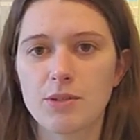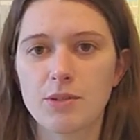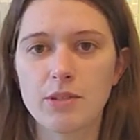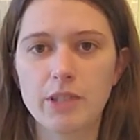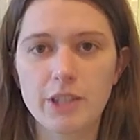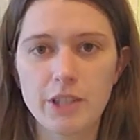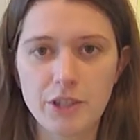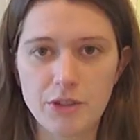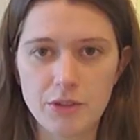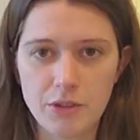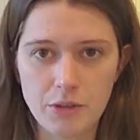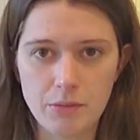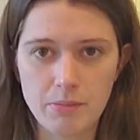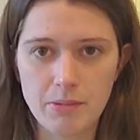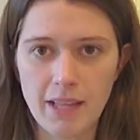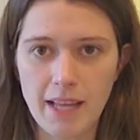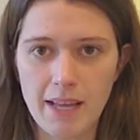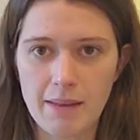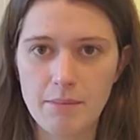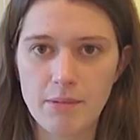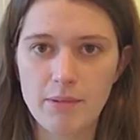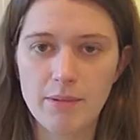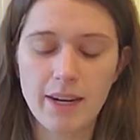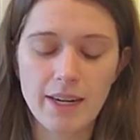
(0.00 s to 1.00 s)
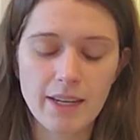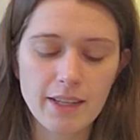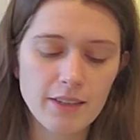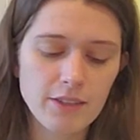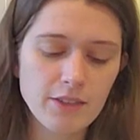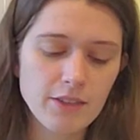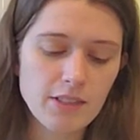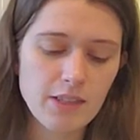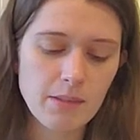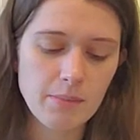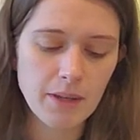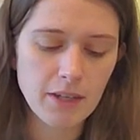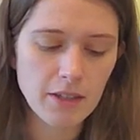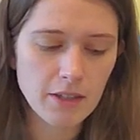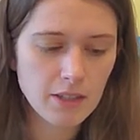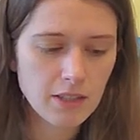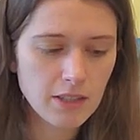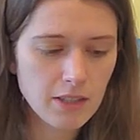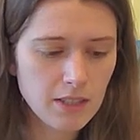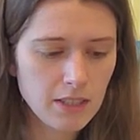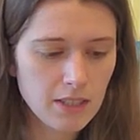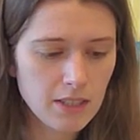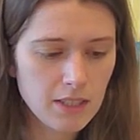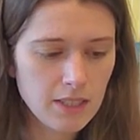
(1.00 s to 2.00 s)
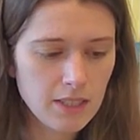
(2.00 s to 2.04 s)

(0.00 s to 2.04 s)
earlier you plant perennials, the better.